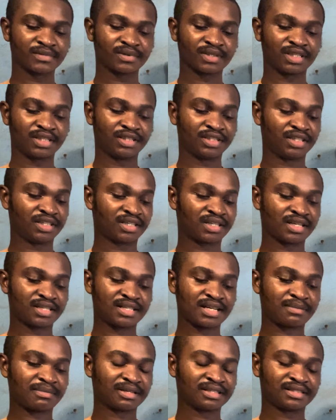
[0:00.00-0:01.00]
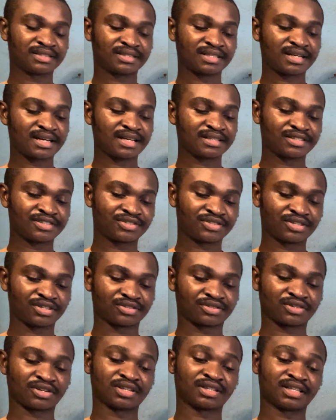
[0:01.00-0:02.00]
in the Ikeja Magisterial District
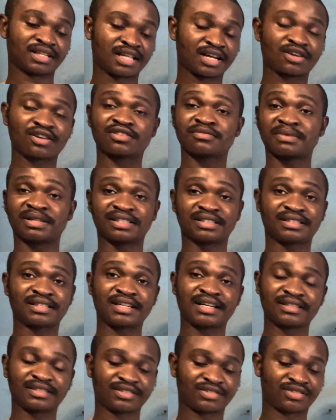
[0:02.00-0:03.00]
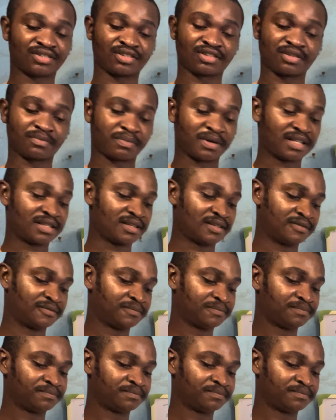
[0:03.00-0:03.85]
or in the Lagos Magisterial District, depending,